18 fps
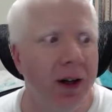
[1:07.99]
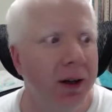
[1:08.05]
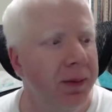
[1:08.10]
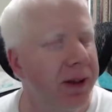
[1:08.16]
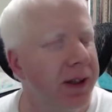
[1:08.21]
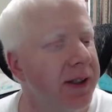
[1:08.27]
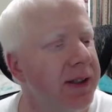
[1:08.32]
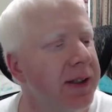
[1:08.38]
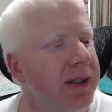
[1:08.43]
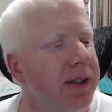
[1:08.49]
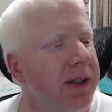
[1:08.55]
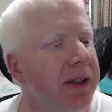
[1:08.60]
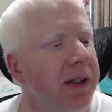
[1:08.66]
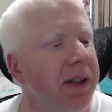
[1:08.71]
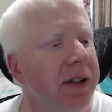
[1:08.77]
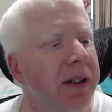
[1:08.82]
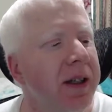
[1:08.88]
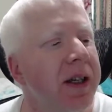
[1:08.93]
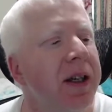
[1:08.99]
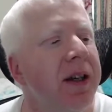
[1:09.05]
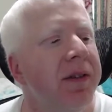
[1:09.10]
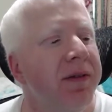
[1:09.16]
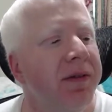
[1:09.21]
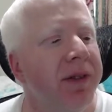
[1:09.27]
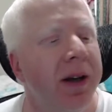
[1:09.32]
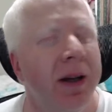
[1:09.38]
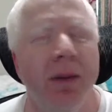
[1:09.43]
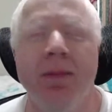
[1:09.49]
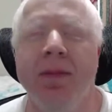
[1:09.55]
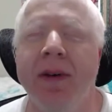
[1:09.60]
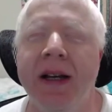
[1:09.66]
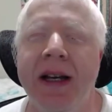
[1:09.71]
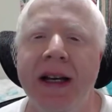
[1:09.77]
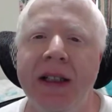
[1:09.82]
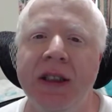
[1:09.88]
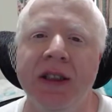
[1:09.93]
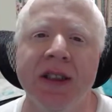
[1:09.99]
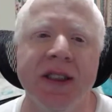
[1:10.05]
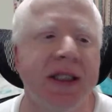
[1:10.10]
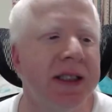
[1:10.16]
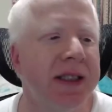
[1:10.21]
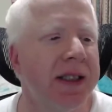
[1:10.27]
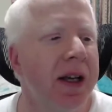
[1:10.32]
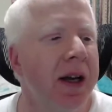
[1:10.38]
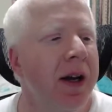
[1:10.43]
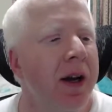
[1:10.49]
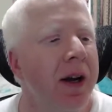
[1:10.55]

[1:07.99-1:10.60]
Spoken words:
I mean, this is the Geek Vape Aegis